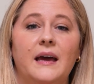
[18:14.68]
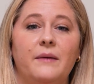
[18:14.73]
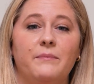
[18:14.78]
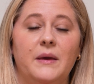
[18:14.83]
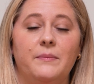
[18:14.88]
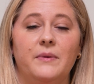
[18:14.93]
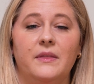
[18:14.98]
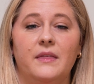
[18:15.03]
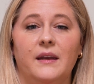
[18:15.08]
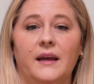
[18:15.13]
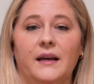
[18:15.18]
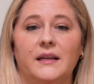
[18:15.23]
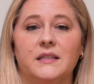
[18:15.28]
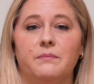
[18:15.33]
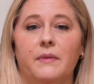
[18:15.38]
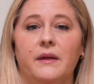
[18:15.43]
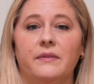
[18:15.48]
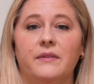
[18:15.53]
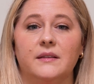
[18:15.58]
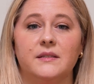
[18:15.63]
maybe the
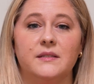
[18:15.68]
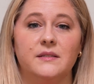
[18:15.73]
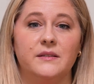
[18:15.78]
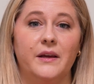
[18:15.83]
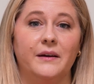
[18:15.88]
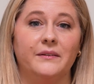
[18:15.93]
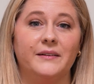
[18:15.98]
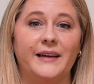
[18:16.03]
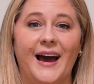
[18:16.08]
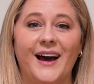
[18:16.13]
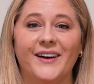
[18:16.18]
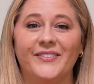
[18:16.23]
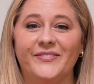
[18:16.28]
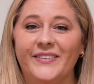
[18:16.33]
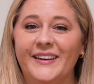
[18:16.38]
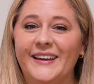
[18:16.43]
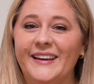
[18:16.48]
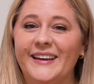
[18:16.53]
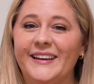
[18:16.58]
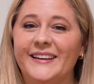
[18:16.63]
next month it's no
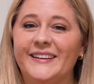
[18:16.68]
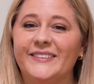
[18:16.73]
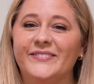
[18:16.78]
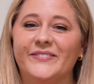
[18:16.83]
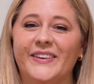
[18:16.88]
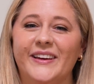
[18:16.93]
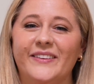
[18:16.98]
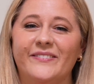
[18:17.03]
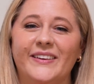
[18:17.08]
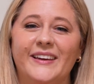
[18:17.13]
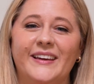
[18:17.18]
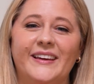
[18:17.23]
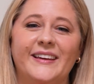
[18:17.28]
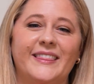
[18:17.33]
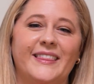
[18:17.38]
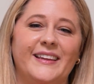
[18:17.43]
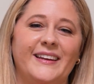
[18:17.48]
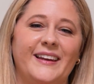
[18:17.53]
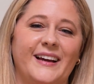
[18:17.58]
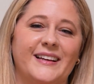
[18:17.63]
caffeine,
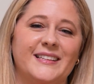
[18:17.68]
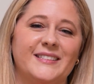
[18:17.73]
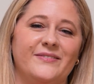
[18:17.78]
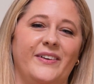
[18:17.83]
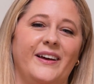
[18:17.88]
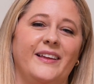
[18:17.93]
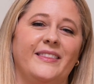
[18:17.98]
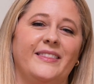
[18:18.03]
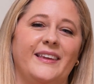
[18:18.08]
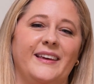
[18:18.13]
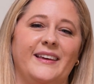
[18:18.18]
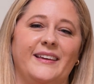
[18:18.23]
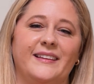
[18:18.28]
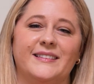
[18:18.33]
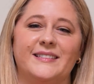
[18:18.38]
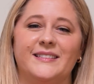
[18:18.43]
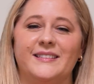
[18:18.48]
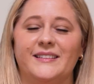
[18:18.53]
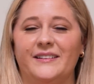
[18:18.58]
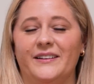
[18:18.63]
maybe the next month
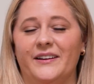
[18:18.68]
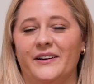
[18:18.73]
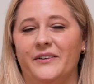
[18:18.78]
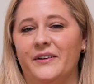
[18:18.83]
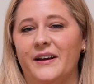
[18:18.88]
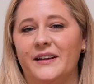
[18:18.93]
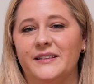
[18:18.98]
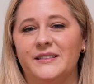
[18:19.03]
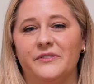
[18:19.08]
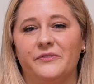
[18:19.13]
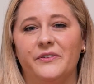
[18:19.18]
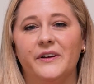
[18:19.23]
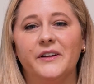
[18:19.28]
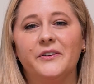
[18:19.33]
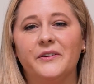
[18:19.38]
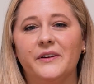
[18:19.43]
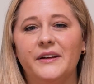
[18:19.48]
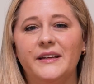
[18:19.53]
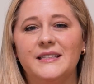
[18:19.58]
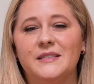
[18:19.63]
it's, a
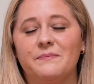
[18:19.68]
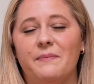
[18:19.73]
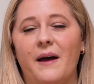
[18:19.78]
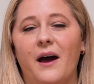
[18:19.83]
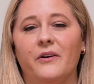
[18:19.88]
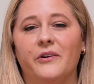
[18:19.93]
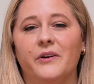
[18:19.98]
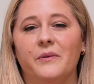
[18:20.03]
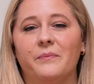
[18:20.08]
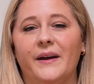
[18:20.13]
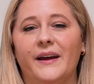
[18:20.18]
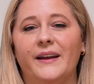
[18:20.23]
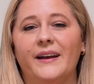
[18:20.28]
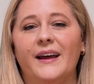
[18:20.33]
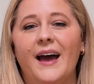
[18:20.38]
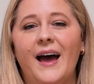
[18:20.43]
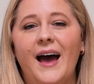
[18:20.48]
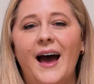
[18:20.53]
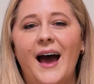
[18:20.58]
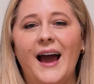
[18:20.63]
different greens powder. But
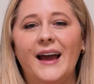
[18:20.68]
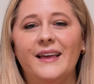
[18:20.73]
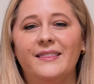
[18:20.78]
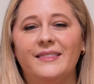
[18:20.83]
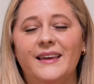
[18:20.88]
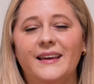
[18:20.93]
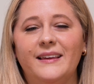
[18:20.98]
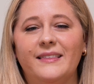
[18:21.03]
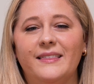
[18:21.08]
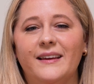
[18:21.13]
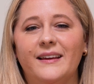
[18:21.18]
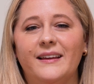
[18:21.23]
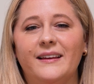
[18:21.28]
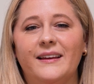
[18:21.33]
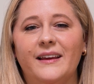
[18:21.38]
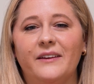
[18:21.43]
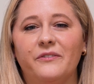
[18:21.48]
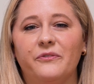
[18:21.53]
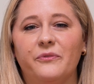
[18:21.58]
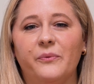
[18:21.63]
I think that
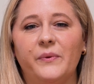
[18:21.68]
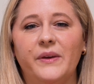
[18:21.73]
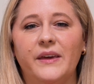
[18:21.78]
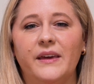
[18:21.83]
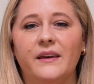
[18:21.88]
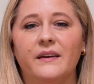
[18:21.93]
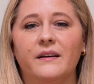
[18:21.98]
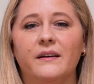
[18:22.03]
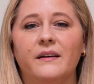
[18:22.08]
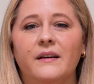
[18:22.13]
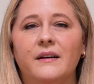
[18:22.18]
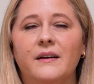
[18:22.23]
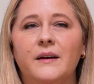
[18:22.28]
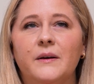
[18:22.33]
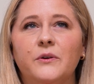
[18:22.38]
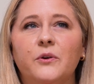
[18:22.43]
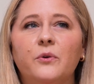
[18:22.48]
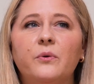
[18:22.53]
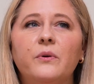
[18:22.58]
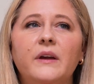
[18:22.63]
if we
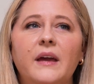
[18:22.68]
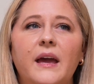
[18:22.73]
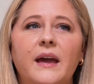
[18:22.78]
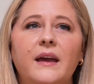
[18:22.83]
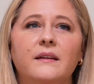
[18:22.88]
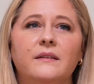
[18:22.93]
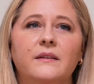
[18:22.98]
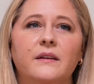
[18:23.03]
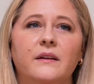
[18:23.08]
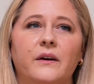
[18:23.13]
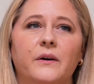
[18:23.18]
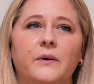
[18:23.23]
create,